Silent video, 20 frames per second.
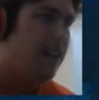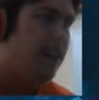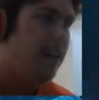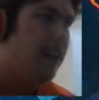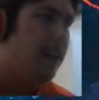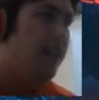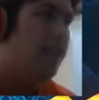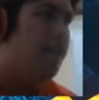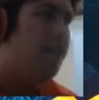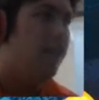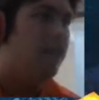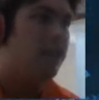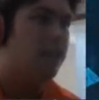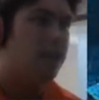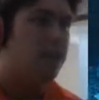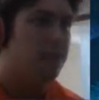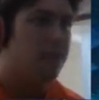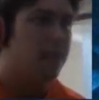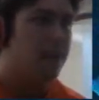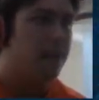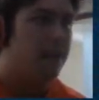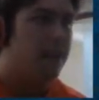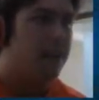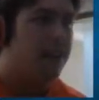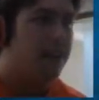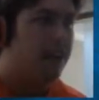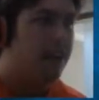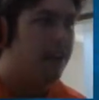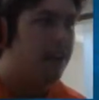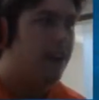Especially with speedrun
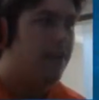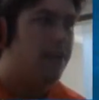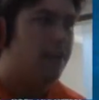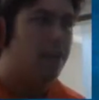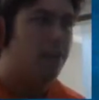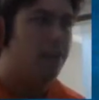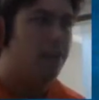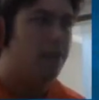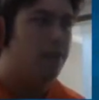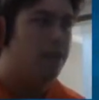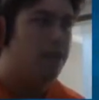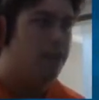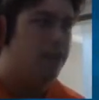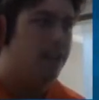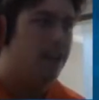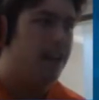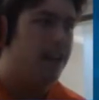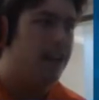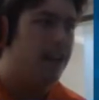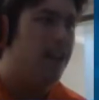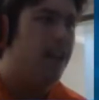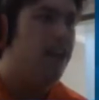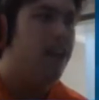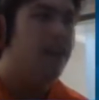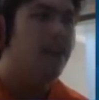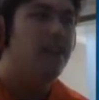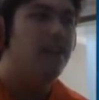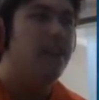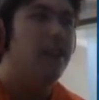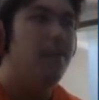gear, I'm so squishy right now.
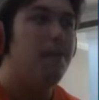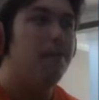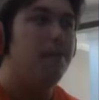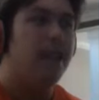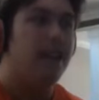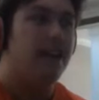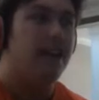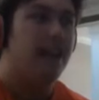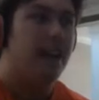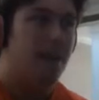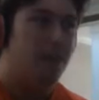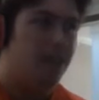You see how much damage